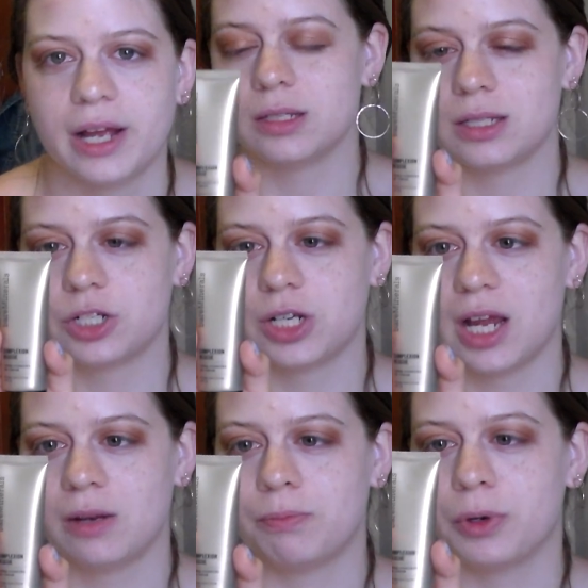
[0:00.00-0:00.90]
This is the
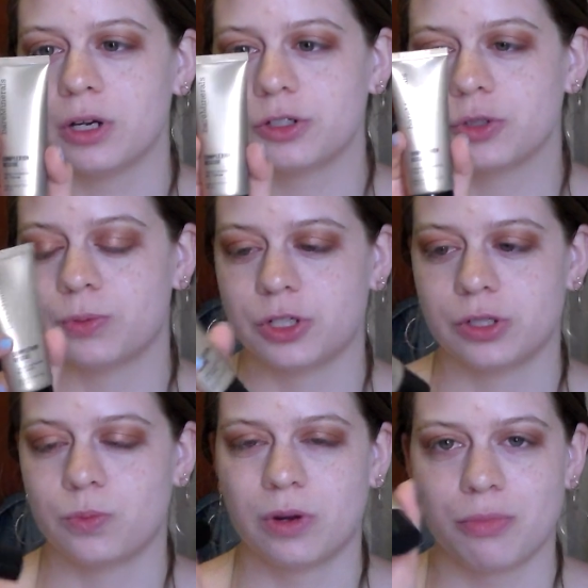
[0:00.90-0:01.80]
shade Birch, which
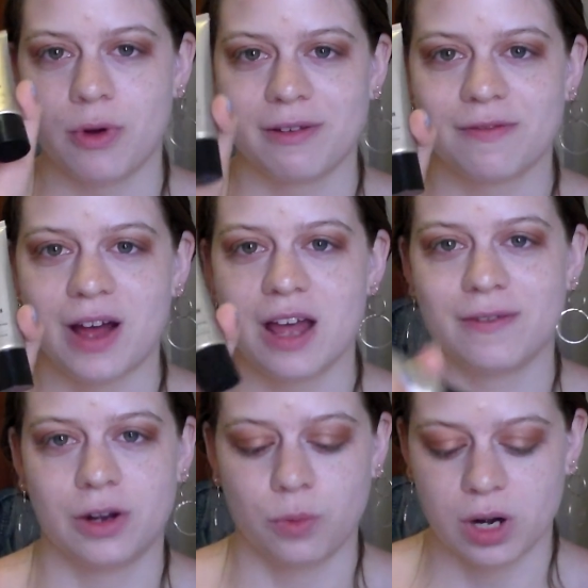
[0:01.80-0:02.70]
is
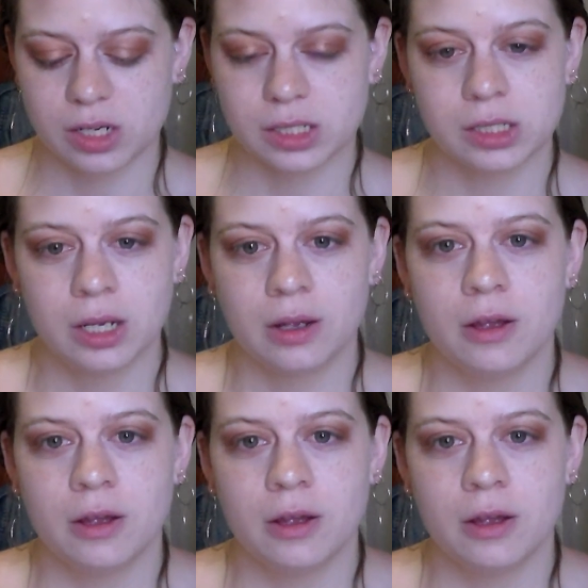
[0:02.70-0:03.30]
1.5, and it works